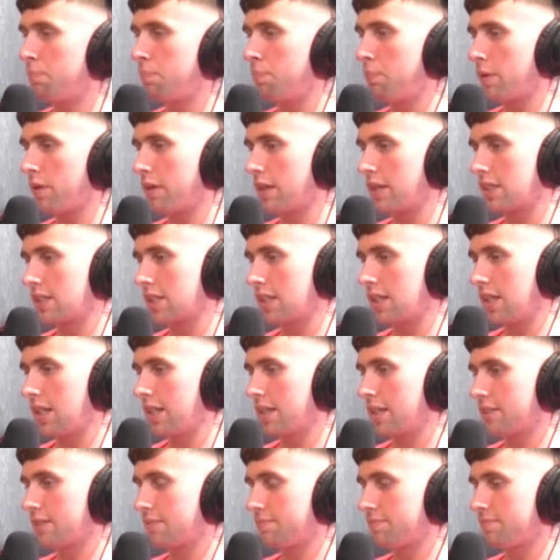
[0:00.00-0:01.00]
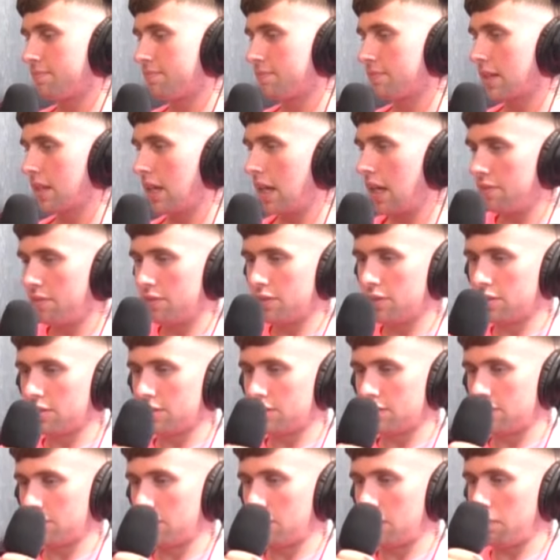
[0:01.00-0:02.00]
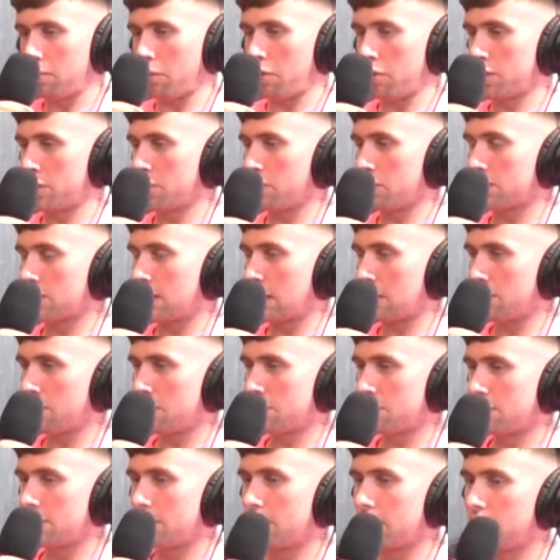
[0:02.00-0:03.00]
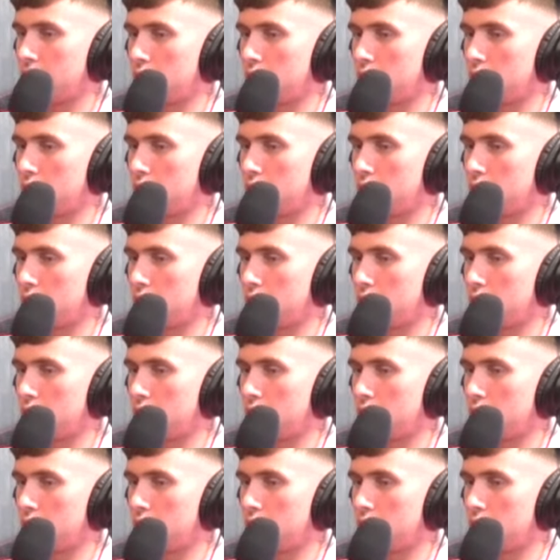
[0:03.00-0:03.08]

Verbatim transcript: But it's like having two pairs of old slippers.